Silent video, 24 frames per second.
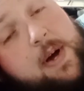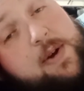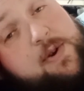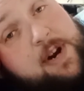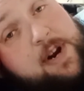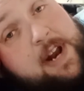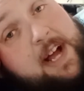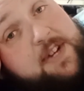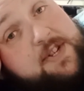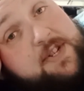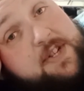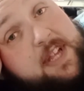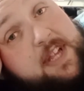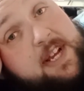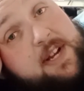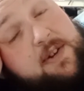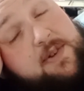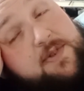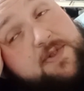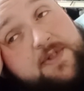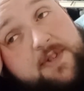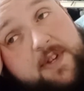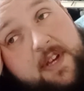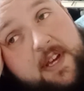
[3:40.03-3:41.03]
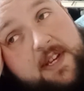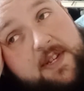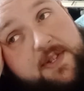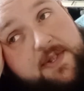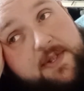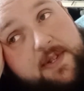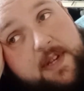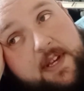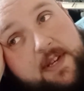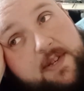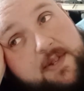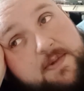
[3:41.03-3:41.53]
good actually, because
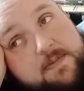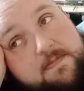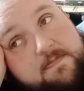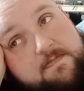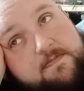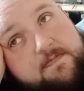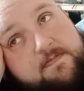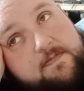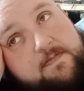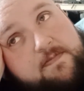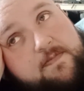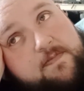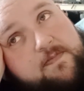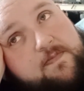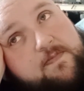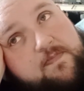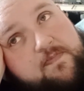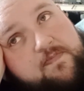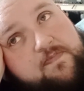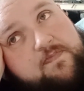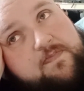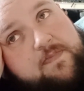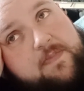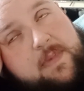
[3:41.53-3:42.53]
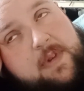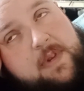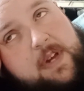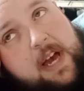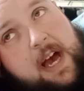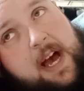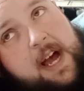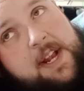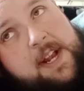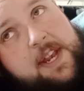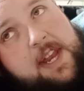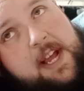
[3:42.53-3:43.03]
it's
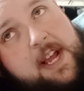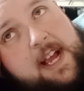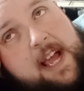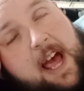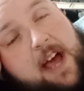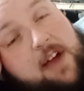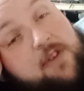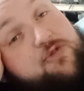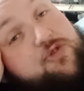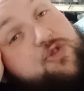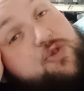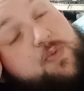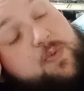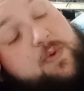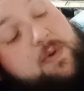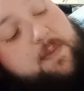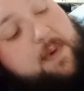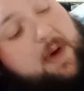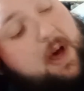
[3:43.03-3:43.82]
kind of casual, but I